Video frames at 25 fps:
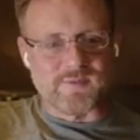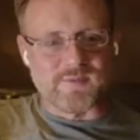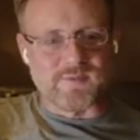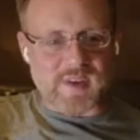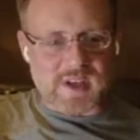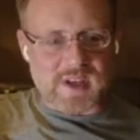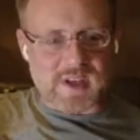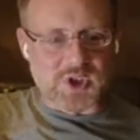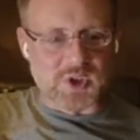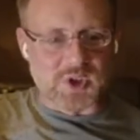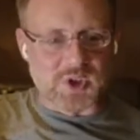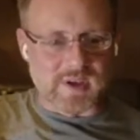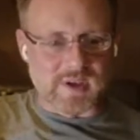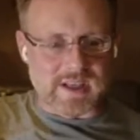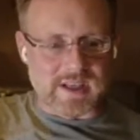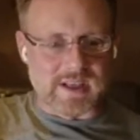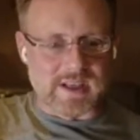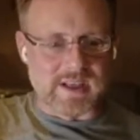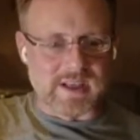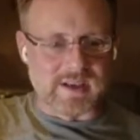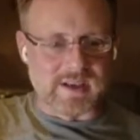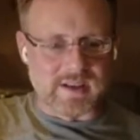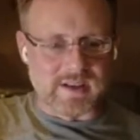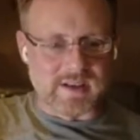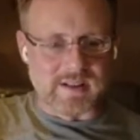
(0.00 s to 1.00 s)
feature
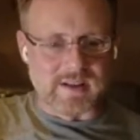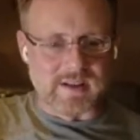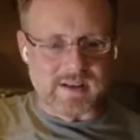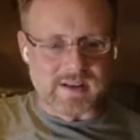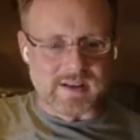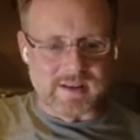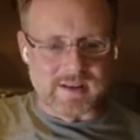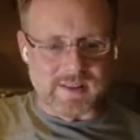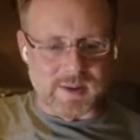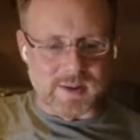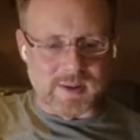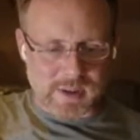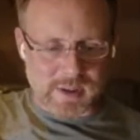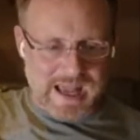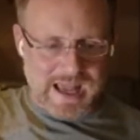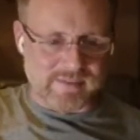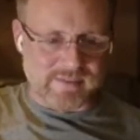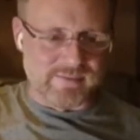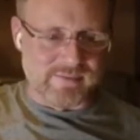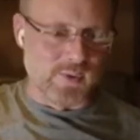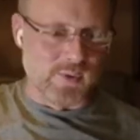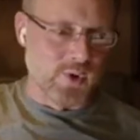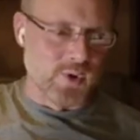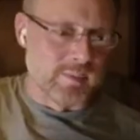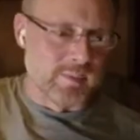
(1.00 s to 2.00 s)
in the
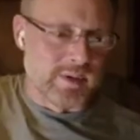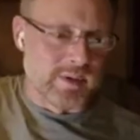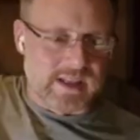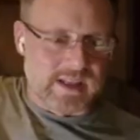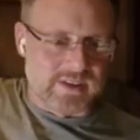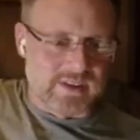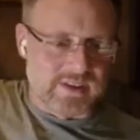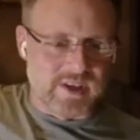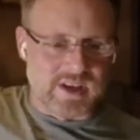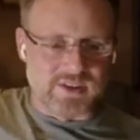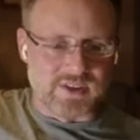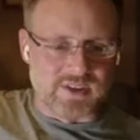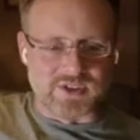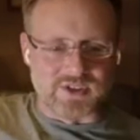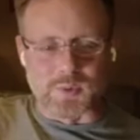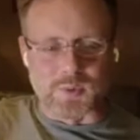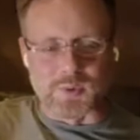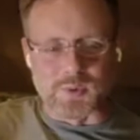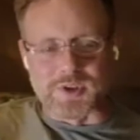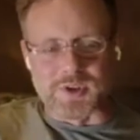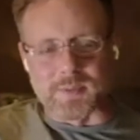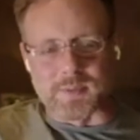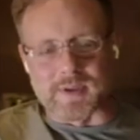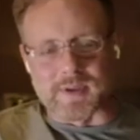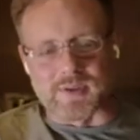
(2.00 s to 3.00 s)
platform, and that's
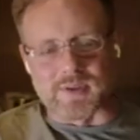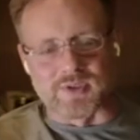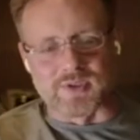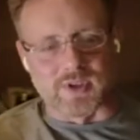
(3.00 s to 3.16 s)
ksqldb.